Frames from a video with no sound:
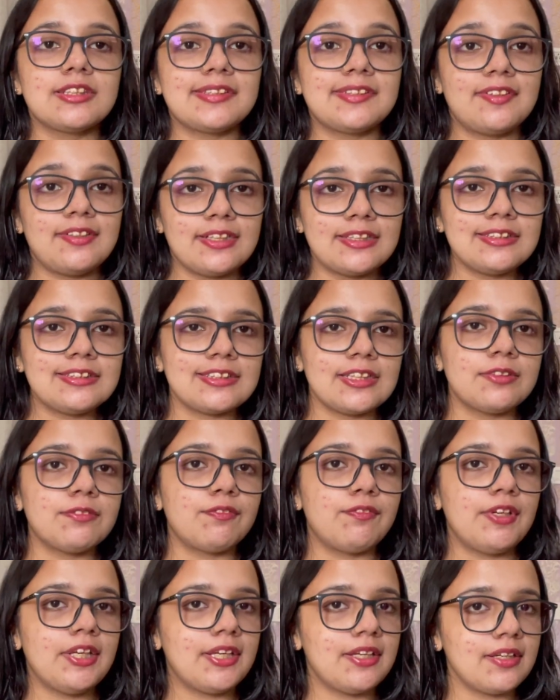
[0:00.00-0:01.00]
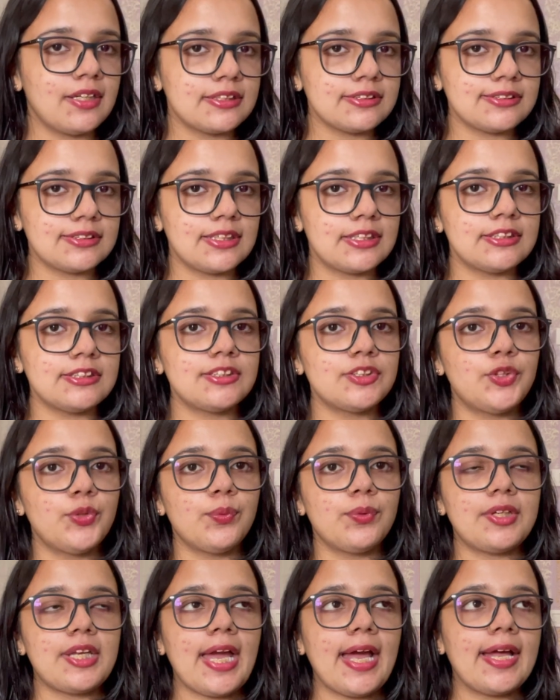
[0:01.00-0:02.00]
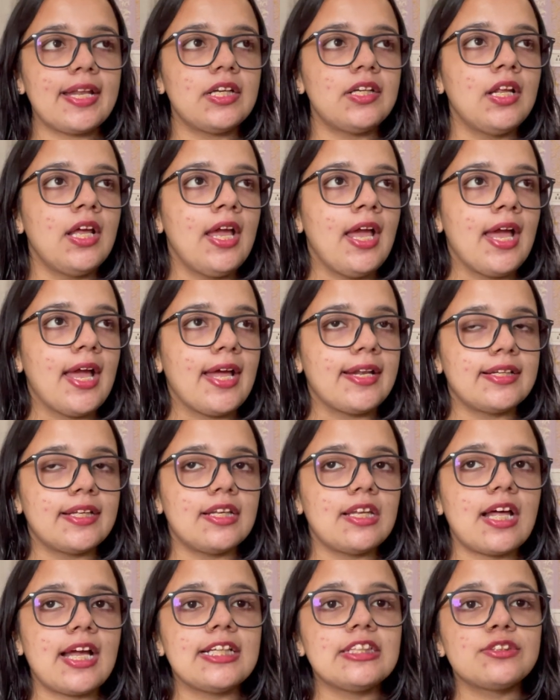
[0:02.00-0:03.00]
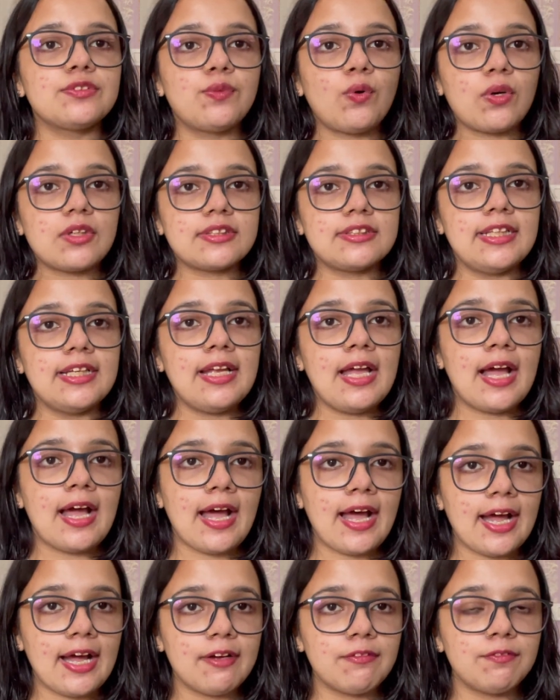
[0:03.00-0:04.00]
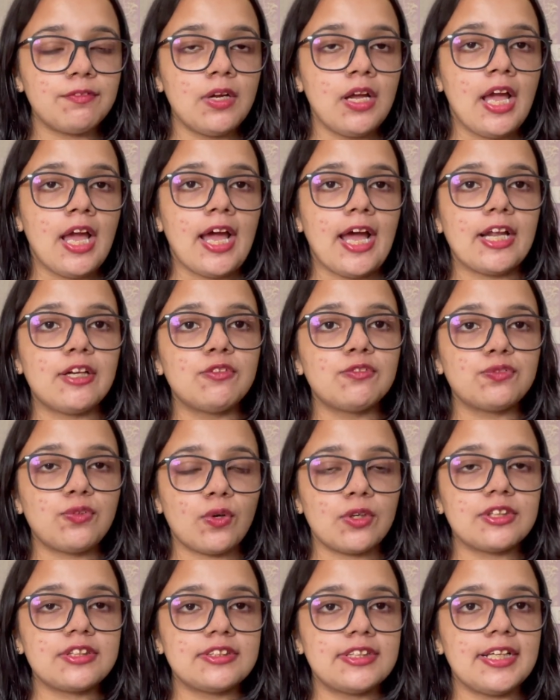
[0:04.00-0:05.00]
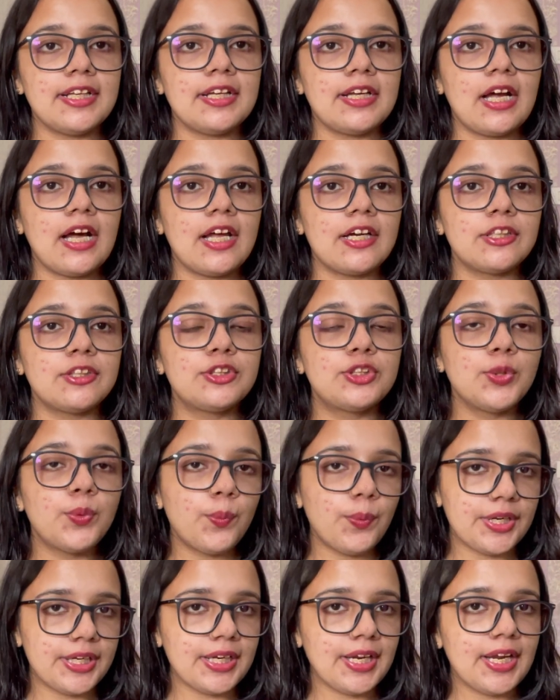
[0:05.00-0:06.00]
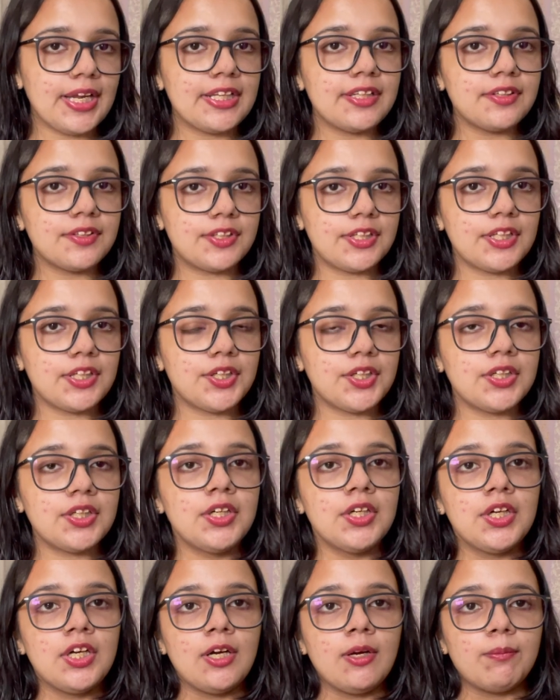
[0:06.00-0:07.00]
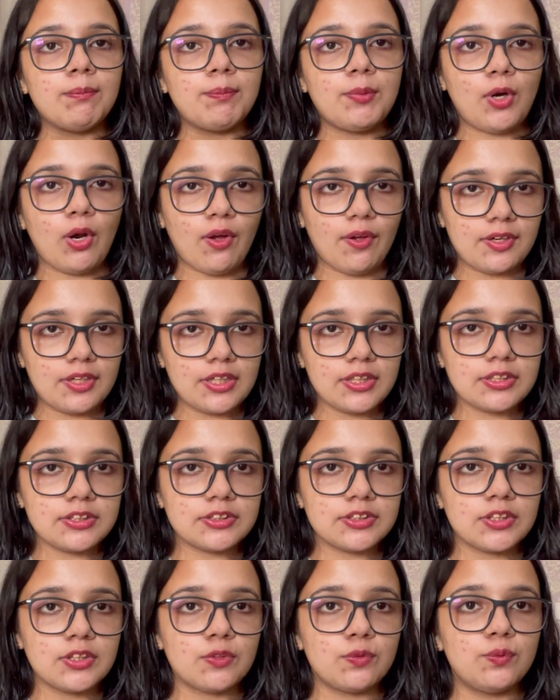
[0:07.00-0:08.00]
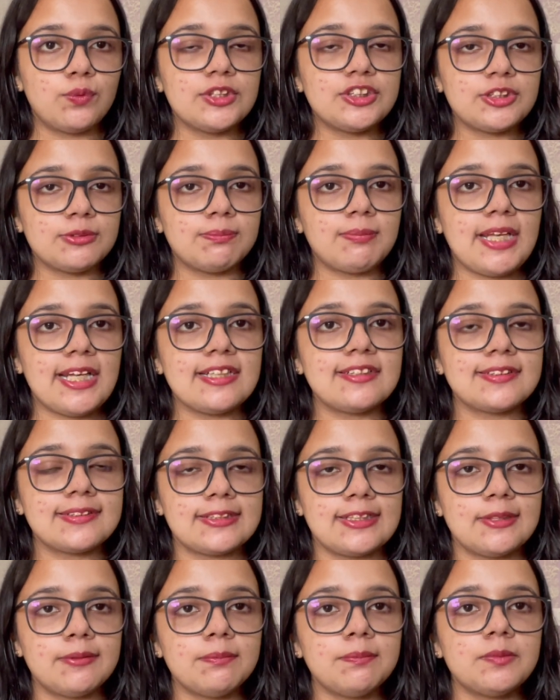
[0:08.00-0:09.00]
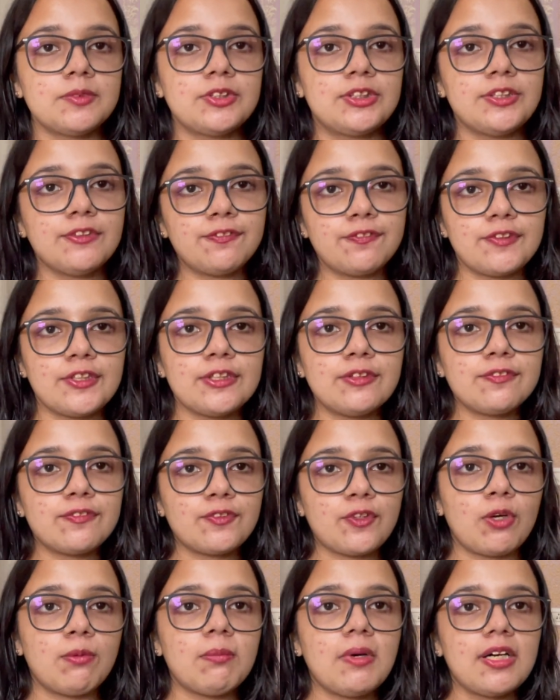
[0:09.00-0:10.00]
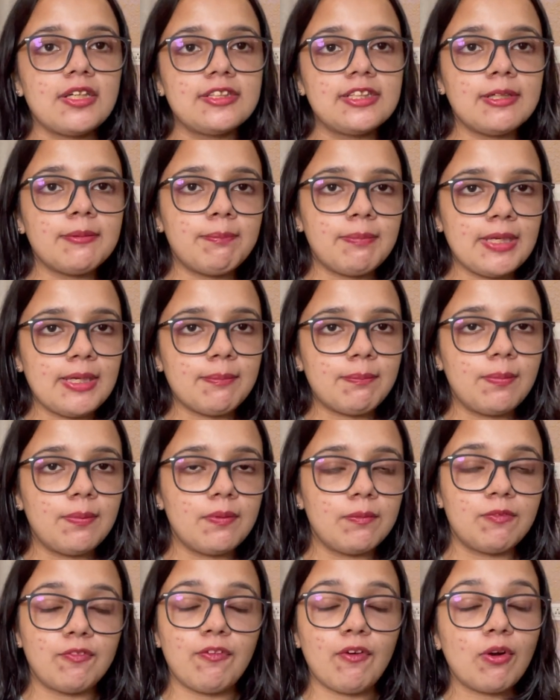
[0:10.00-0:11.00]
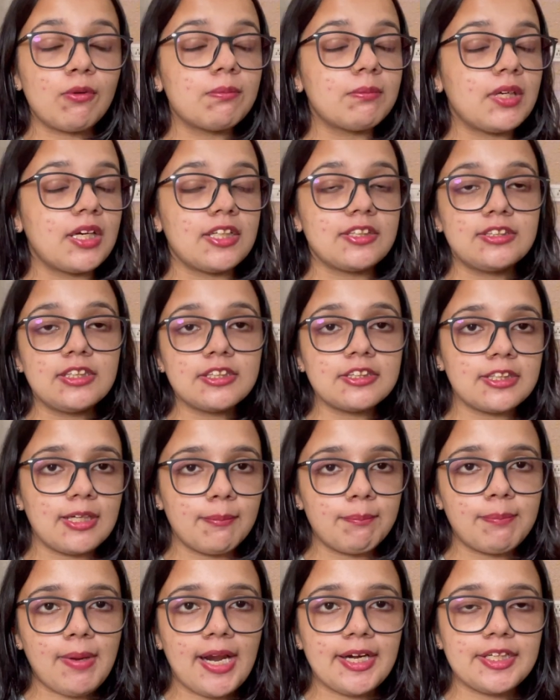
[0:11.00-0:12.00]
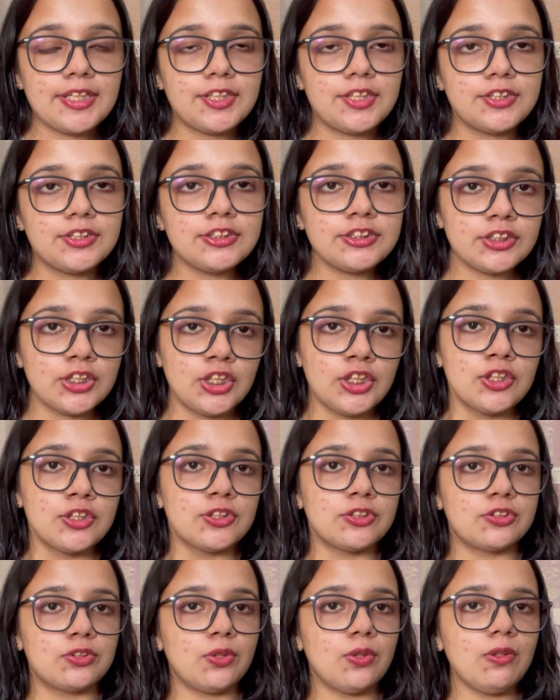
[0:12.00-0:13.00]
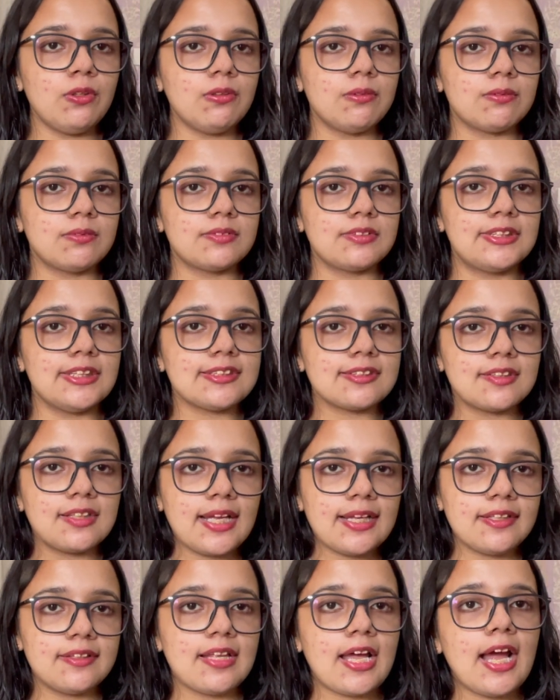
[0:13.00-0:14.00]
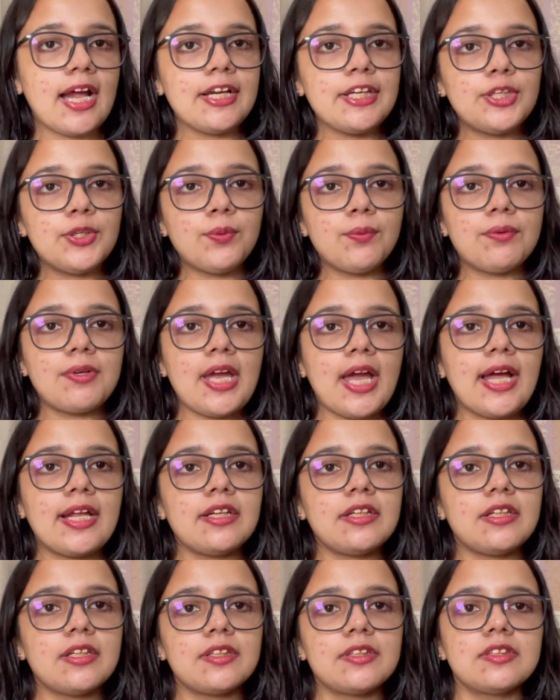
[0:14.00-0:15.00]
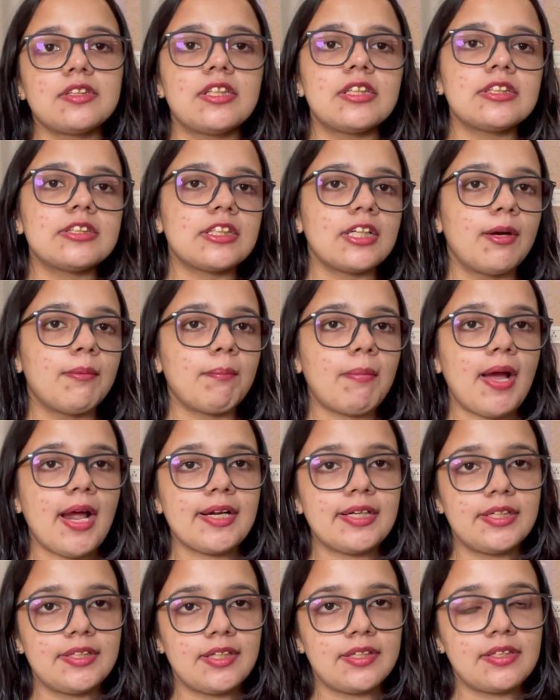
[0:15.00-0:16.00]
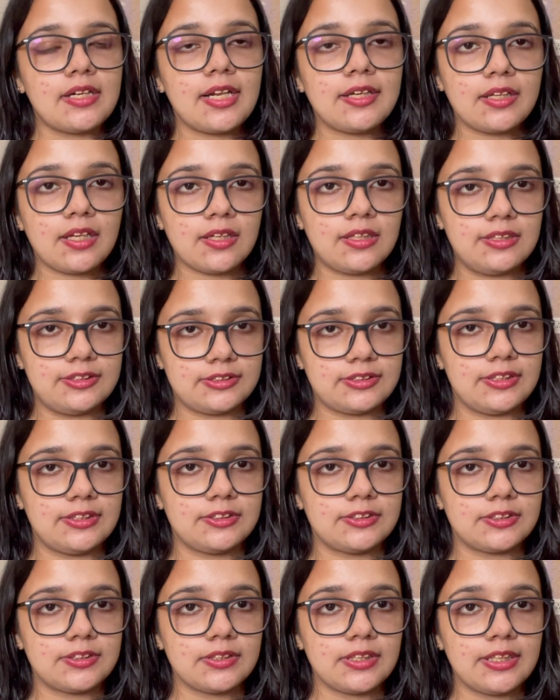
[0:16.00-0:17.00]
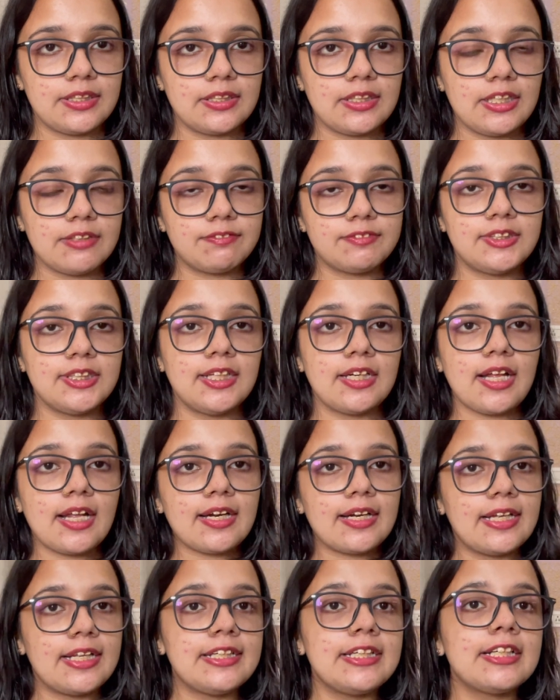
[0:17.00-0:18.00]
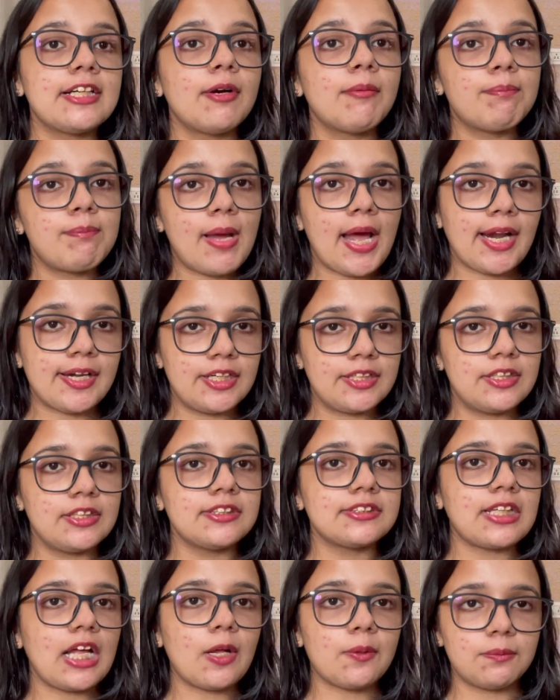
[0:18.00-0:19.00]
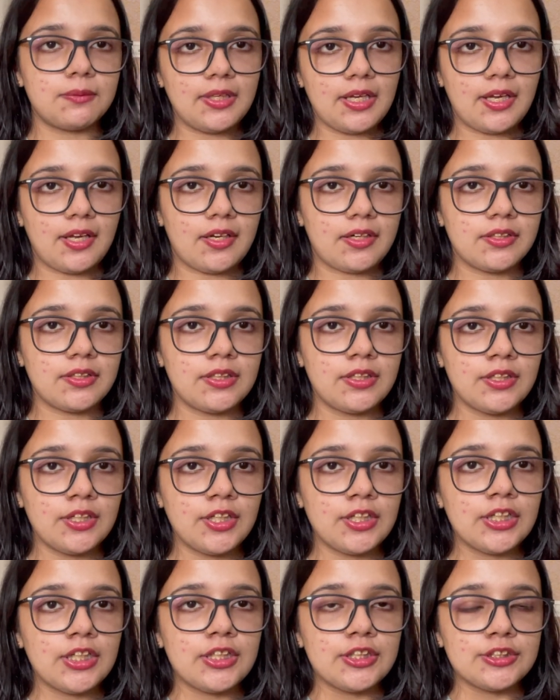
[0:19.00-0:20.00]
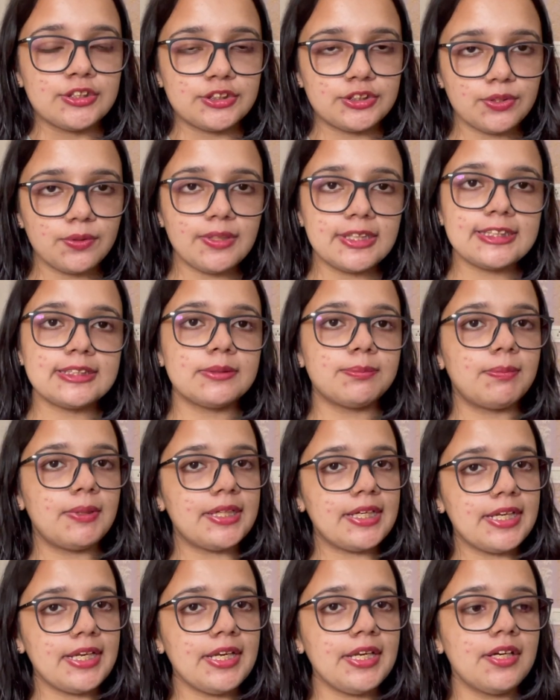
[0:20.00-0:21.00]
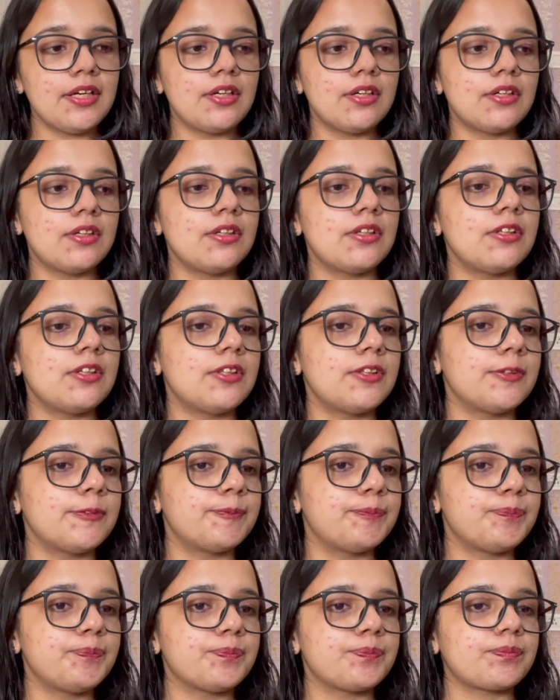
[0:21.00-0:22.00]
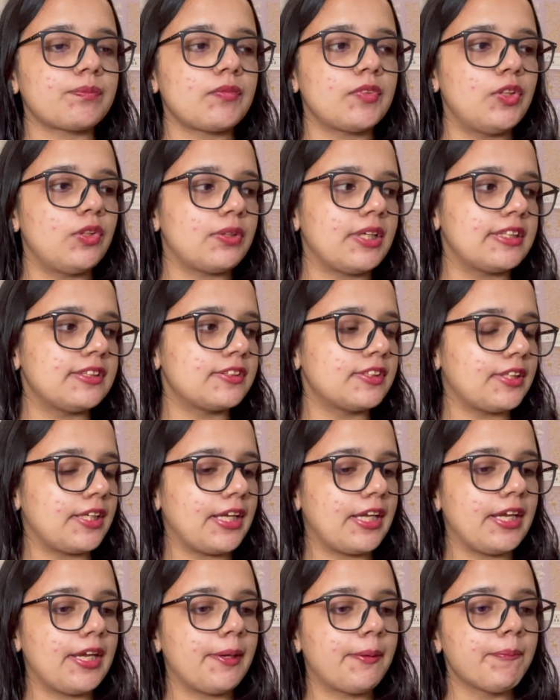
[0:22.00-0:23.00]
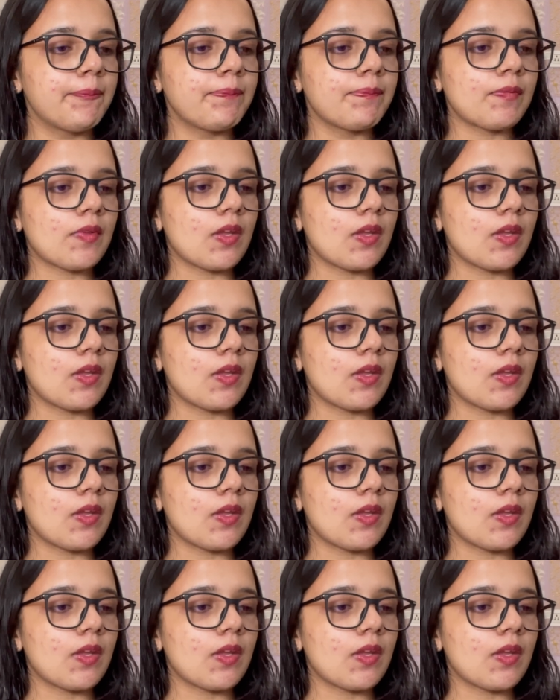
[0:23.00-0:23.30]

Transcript: strengths and weaknesses you can analyze what they have and what they are doing in their product which makes them different from other people from other competitors so just like that you can conduct competitor analysis if there are any competitors out there so it's pretty, uh, you can say,